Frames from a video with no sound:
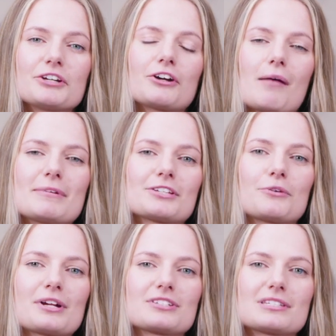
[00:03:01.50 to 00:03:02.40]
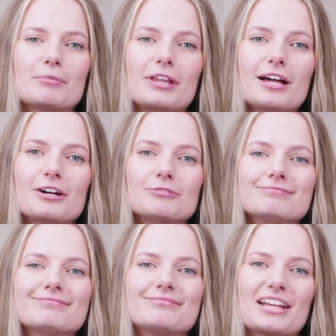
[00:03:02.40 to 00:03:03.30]
your comments and questions below.
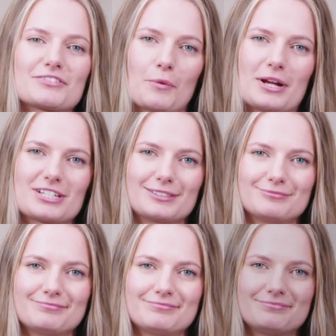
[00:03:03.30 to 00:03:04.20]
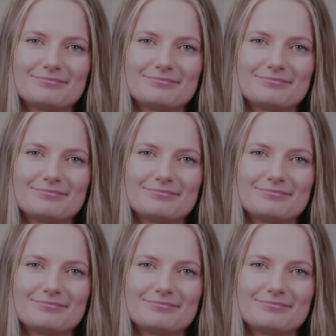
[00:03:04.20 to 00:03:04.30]
Thanks for watching.